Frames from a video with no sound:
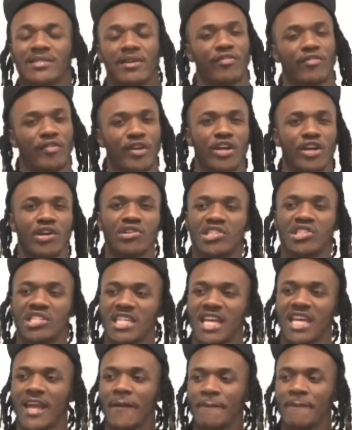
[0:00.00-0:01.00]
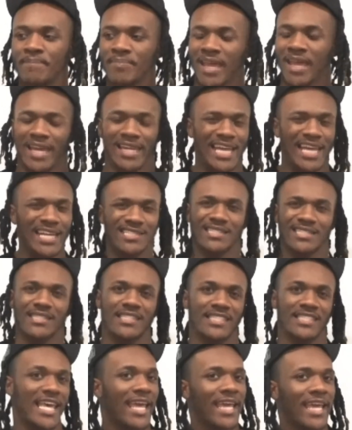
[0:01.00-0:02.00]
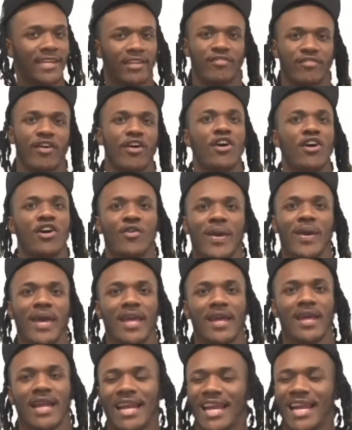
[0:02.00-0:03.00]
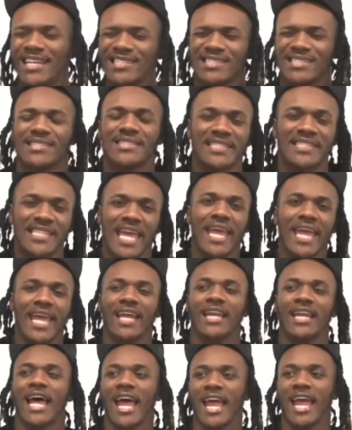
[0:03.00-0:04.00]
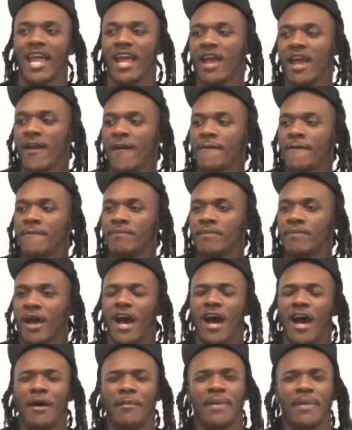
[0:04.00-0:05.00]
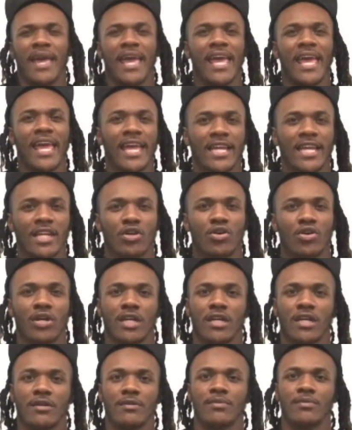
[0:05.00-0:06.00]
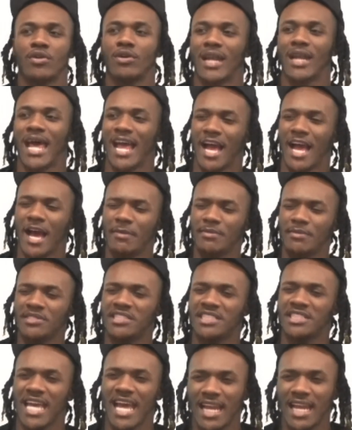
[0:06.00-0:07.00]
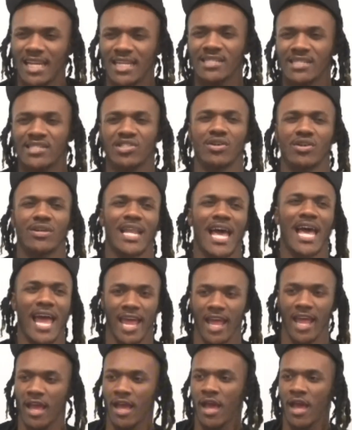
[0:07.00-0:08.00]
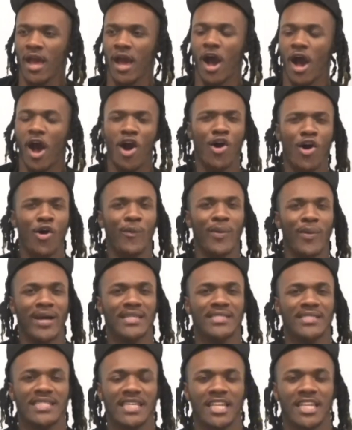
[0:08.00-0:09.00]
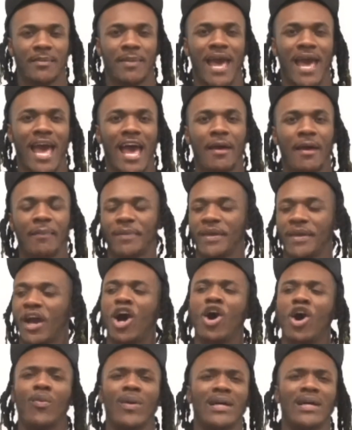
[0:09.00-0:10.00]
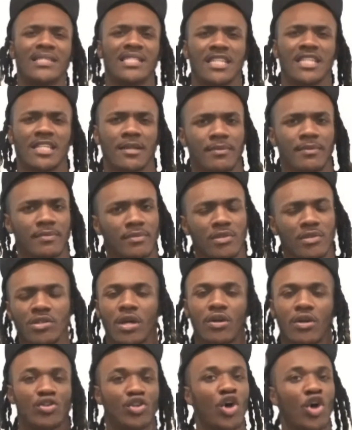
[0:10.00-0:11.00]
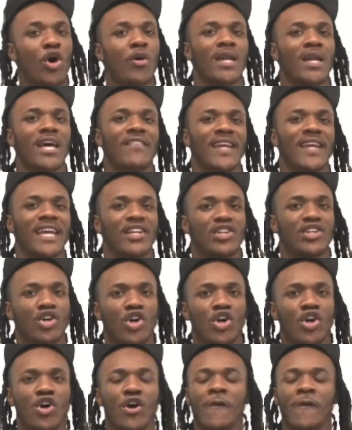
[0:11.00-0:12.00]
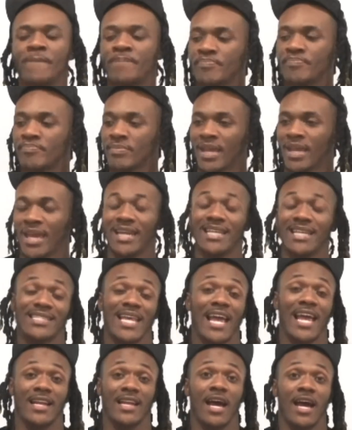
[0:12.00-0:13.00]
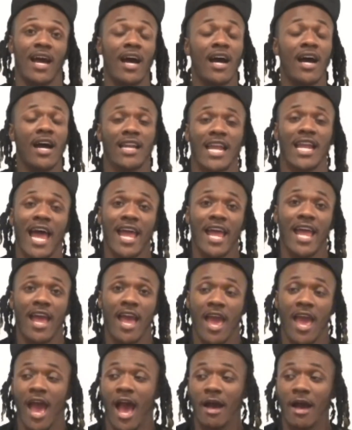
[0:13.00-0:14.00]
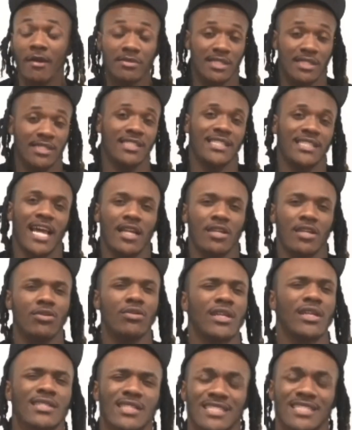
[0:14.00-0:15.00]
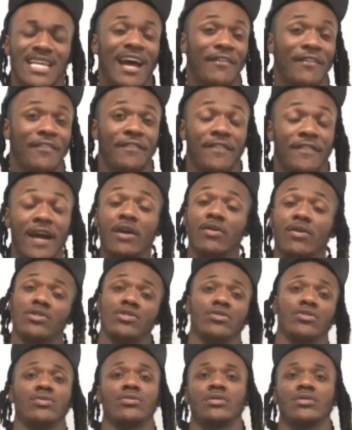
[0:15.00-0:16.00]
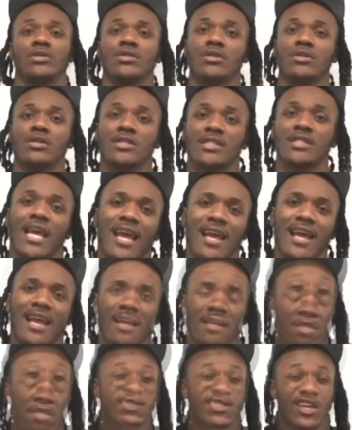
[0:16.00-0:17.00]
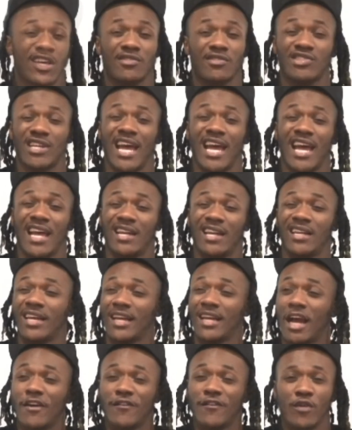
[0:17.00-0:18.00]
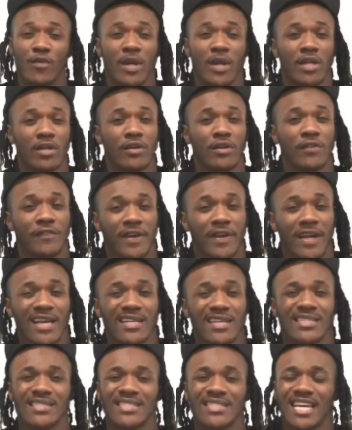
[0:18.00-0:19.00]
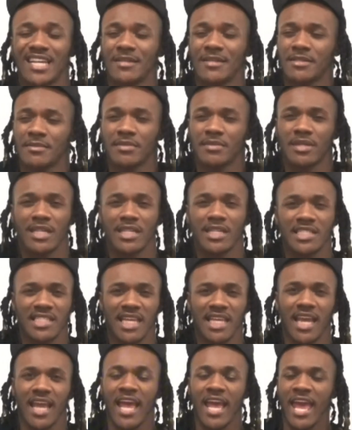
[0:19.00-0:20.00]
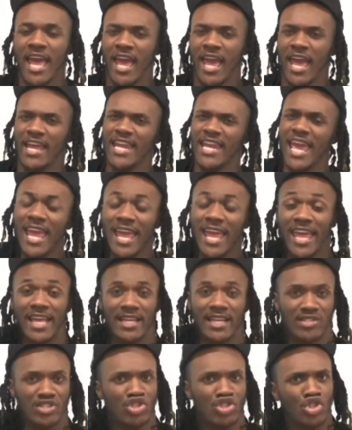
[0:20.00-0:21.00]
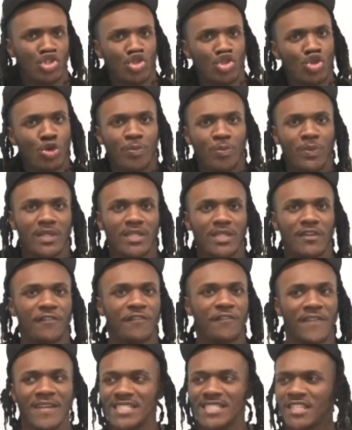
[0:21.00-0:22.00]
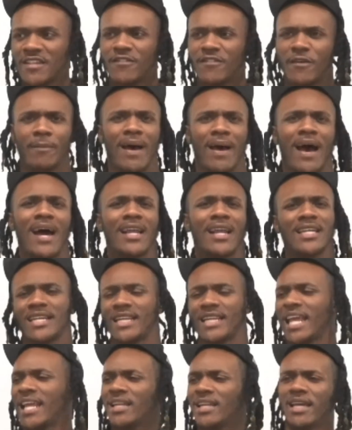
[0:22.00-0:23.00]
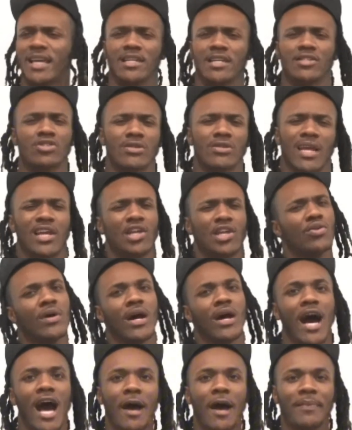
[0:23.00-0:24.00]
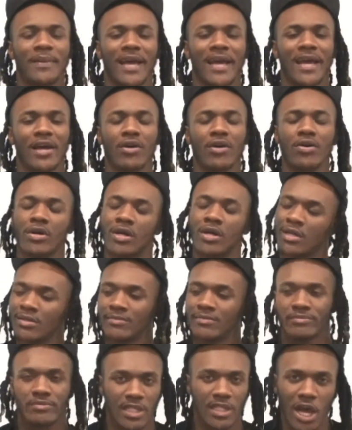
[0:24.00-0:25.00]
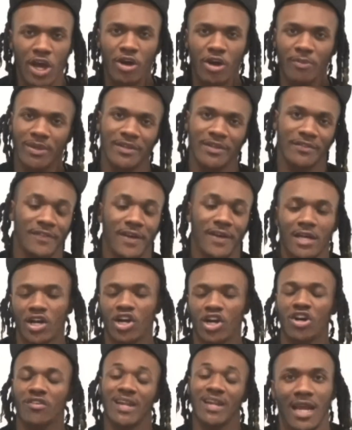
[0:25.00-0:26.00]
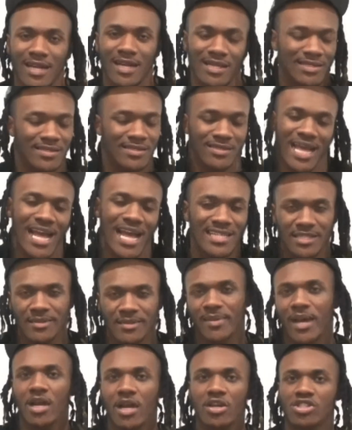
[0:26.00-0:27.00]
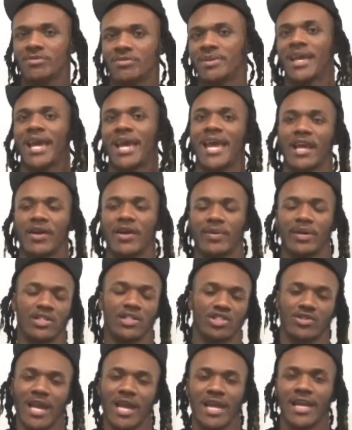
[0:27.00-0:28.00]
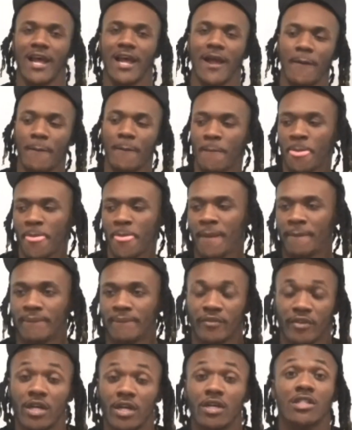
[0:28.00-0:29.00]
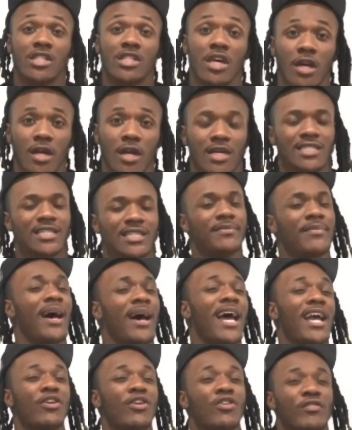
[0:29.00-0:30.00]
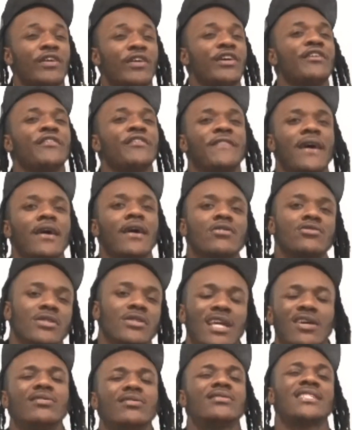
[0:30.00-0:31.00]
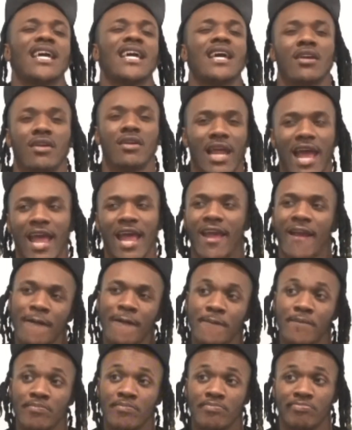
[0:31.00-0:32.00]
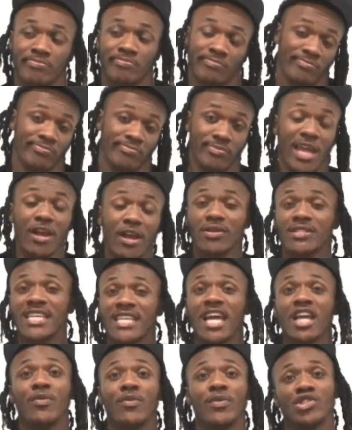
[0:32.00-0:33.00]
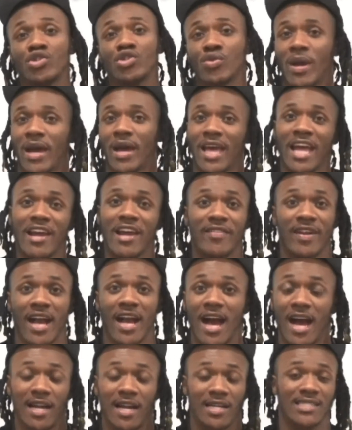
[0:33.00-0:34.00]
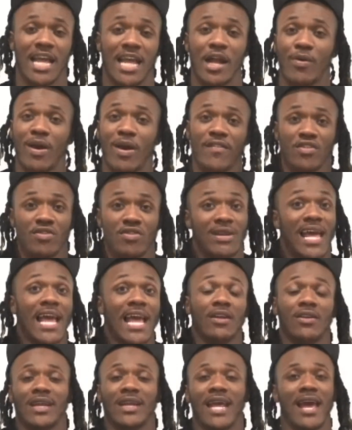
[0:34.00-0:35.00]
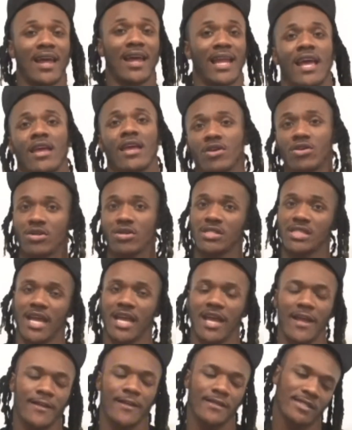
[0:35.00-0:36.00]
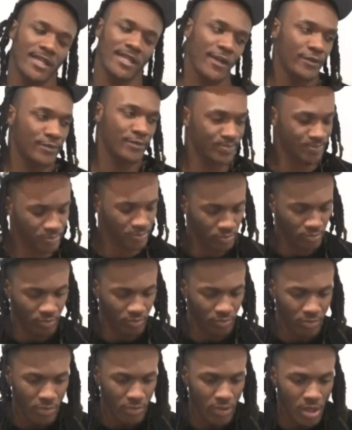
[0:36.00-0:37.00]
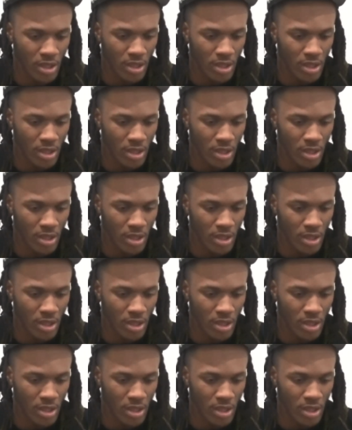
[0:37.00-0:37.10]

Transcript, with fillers: some real shit, and they just take it the wrong way. Like, they just take it like I'm hating on them, or like I'm jealous, or like I don't want to see them happy, I don't want to see them, you know, doing whatever they doing and it's like, nah, like, I'm just telling you this because I fuck with you. You know what I'm saying? So, trying to look out for one of your friends and tell them some good shit. And they get super defensive about it. And they look at you like you a op now. Throw me the fuck off. That is not somebody you should be hanging with. Straight up. Real talk. Because somebody who real fuck with you, they going to tell you like, they going to tell you what you want to hear regardless. Like whether you like it or not. Like, you know what I'm saying? So,